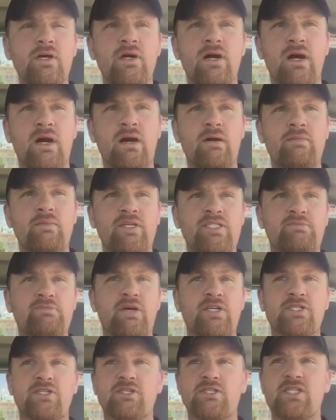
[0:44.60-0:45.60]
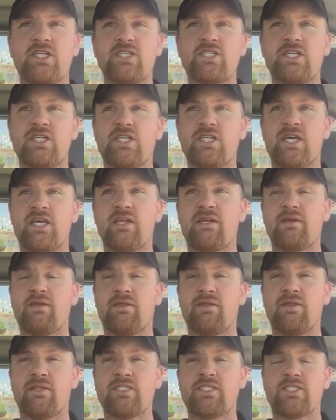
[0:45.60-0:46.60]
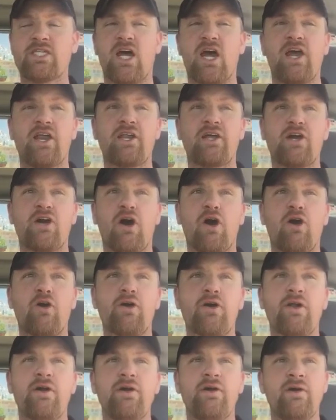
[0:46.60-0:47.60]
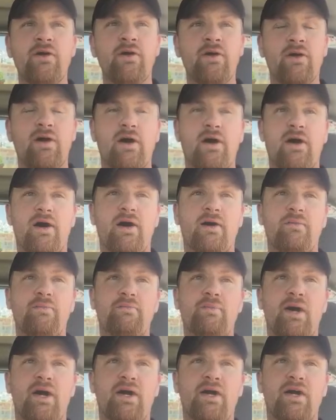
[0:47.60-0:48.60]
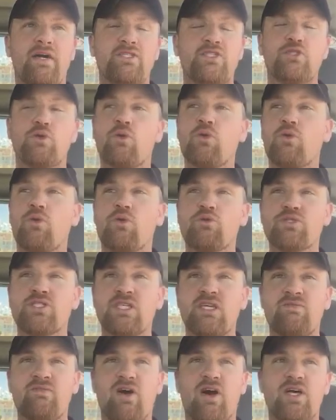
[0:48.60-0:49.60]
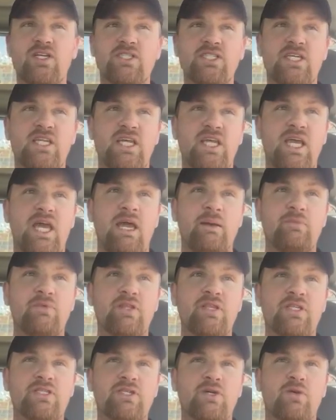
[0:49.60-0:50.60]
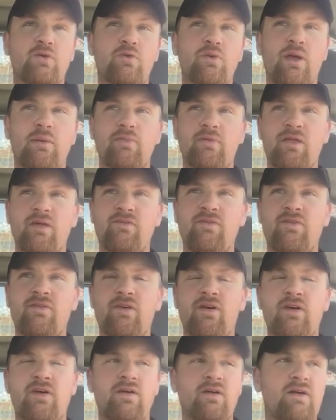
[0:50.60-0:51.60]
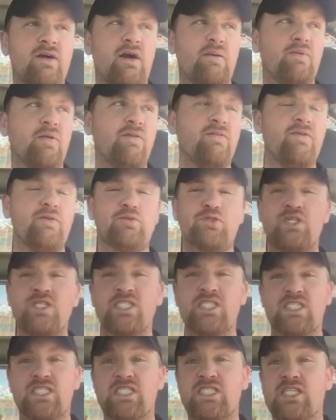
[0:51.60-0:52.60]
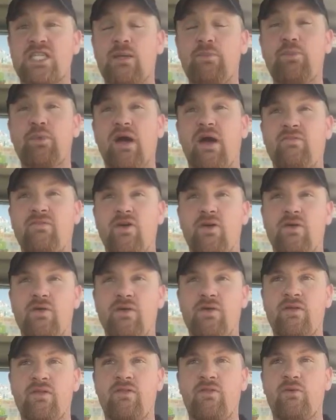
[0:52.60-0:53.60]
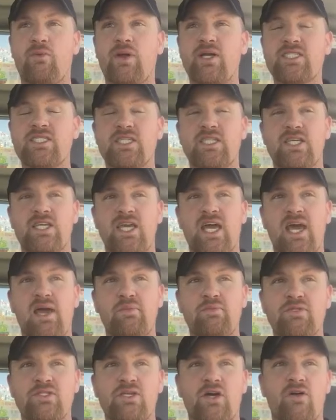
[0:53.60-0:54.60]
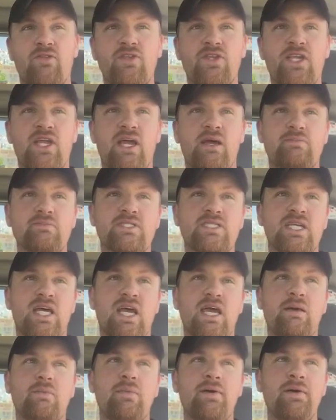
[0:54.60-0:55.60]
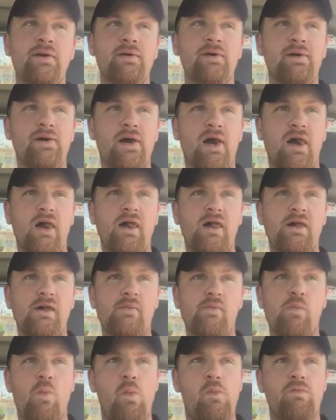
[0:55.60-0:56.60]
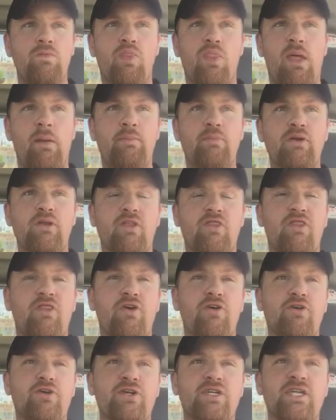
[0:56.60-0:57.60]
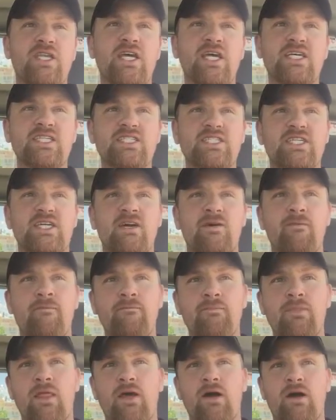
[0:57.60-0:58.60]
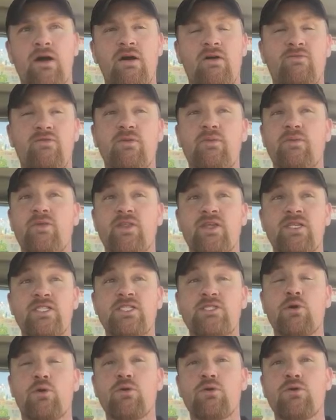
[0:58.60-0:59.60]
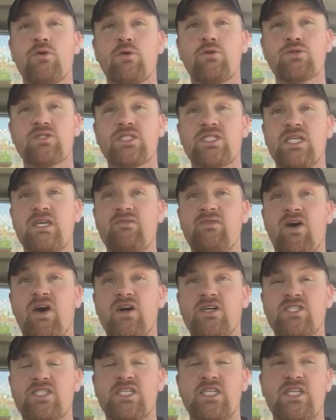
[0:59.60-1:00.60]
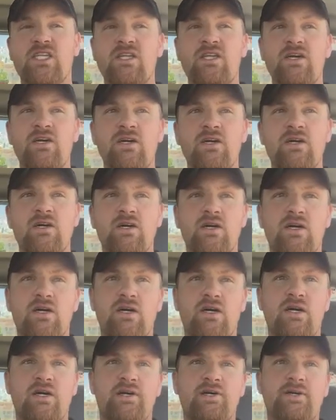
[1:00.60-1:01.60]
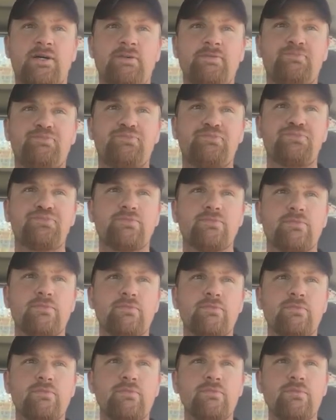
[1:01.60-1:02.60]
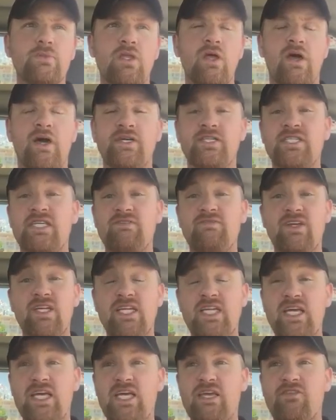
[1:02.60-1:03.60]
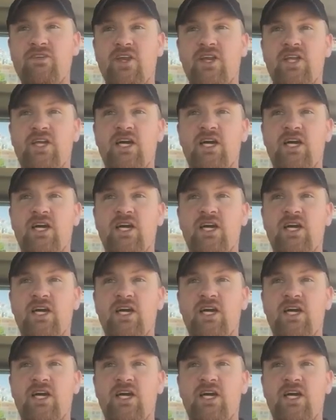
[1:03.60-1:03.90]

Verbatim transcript: um, a special edition, get a signed card um, by uh, Stone Cold Steve Austin. It came with its own, I believe. I believe it was just a slip cover, and the rest of the game was all the damn same. Um, they put a third disc uh, from the Stone Cold Steve Austin um, uh, DVD that